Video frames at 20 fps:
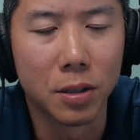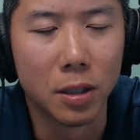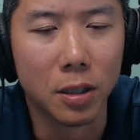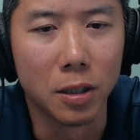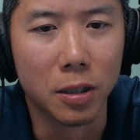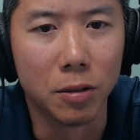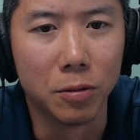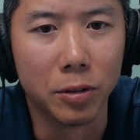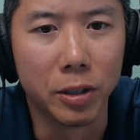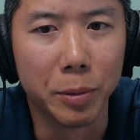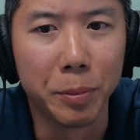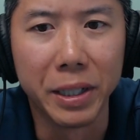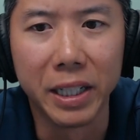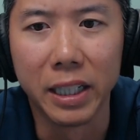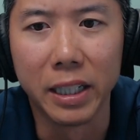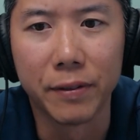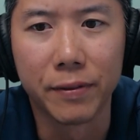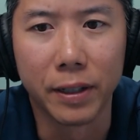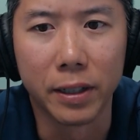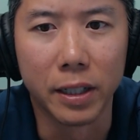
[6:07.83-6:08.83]
uh, we
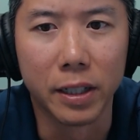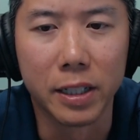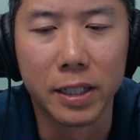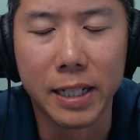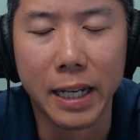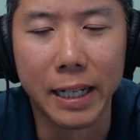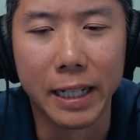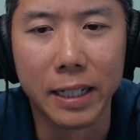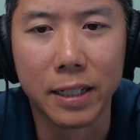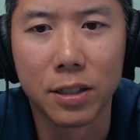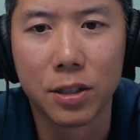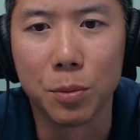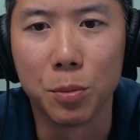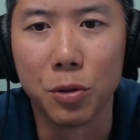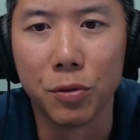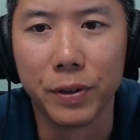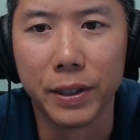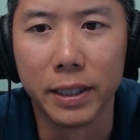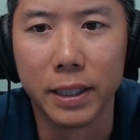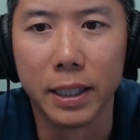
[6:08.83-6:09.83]
immediately found another tenant to
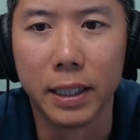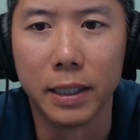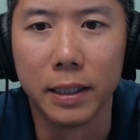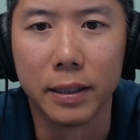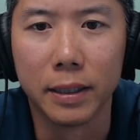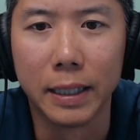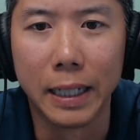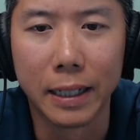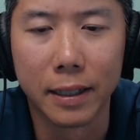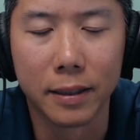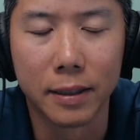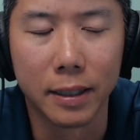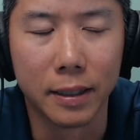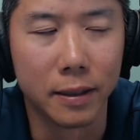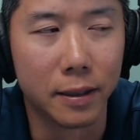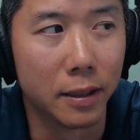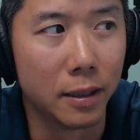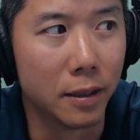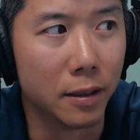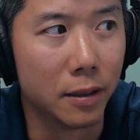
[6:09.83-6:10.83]
move in the the next the,
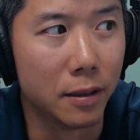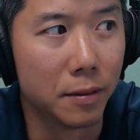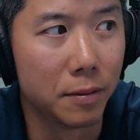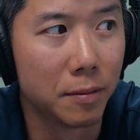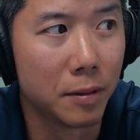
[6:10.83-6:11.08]
the,